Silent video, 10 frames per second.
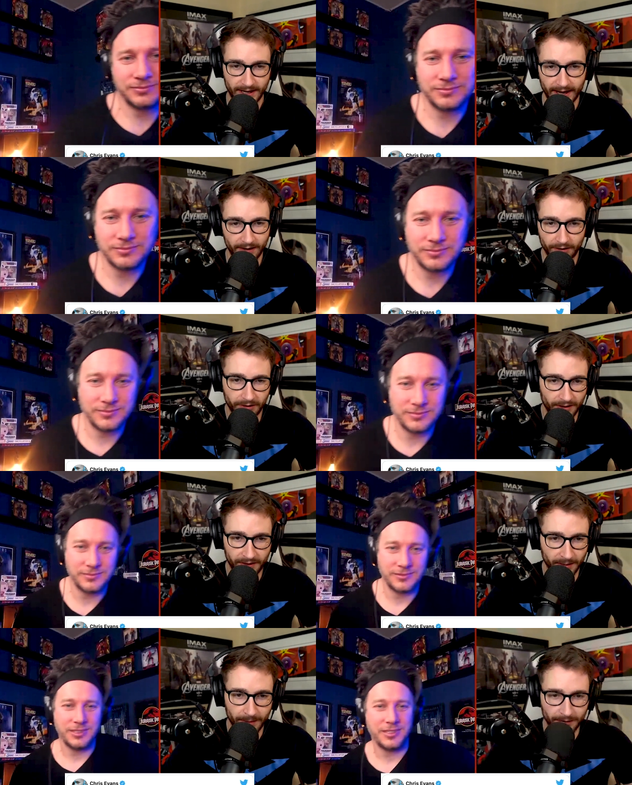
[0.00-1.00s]
Speaker 1: know nothing
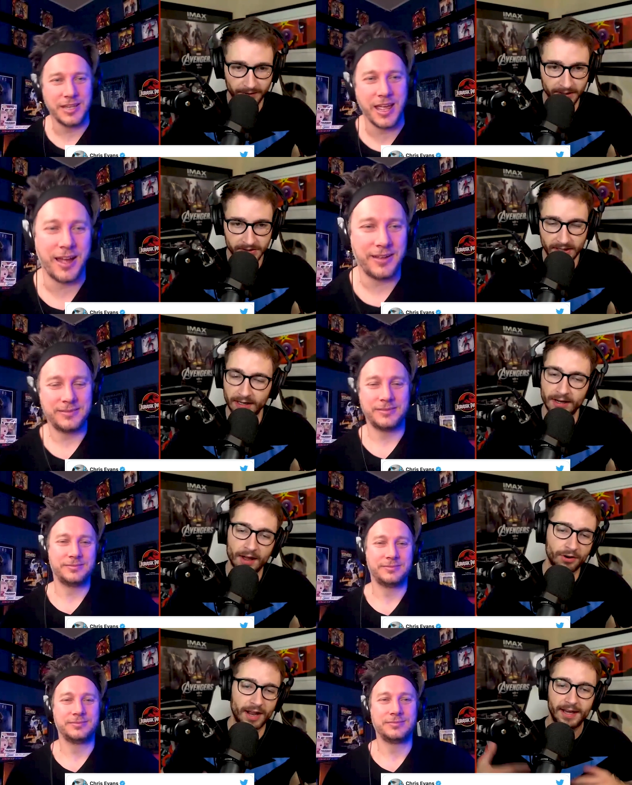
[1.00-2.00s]
about this." Yeah. And now,
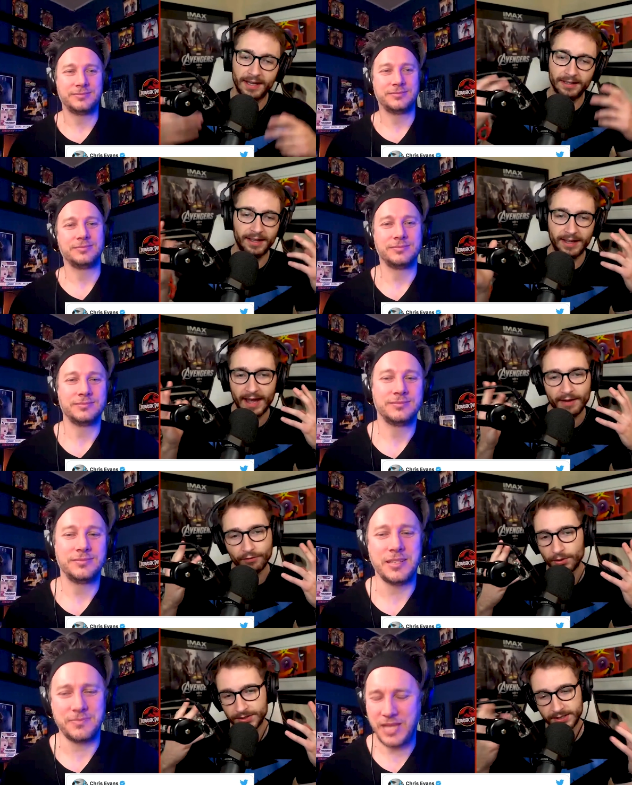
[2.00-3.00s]
granted, like, yeah, of
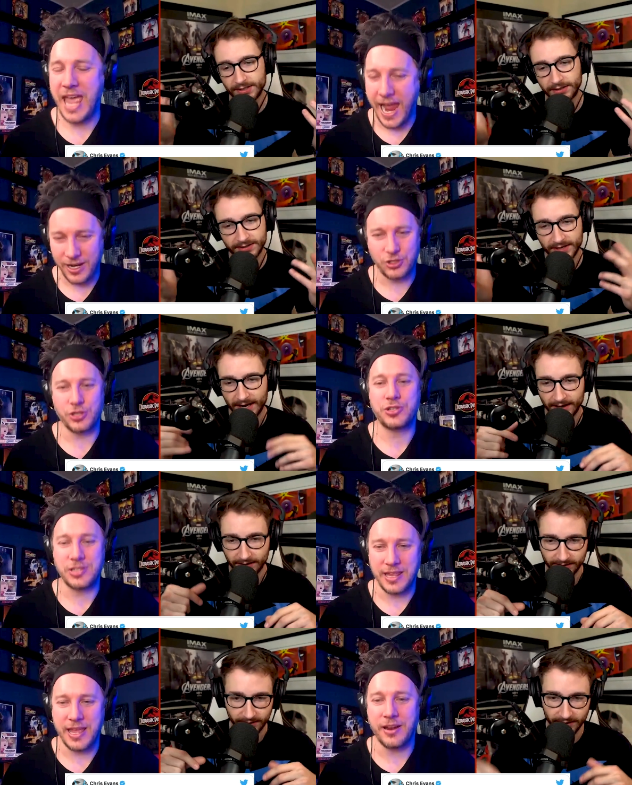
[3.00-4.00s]
course he's going to say, say
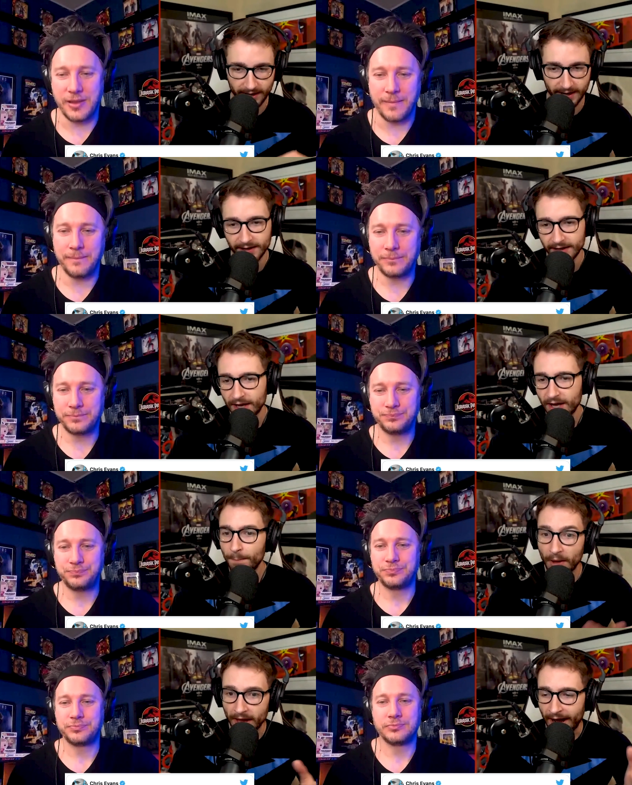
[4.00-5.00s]
that. Yeah. yeah.
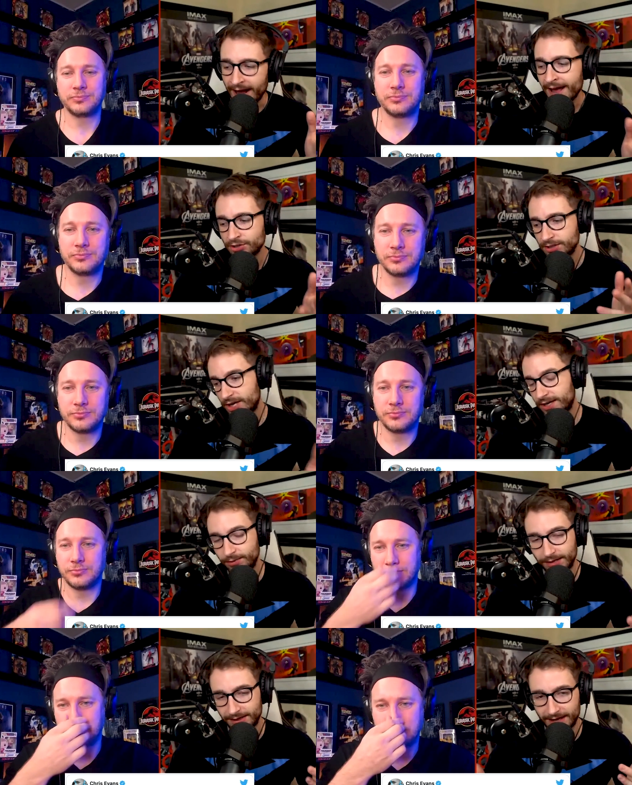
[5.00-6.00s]
But I actually genuinely
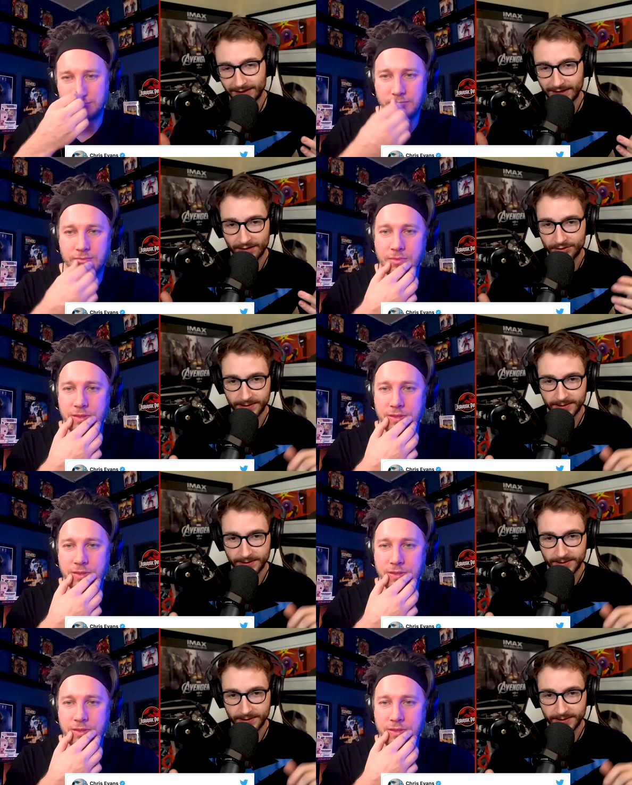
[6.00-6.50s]
think that he was being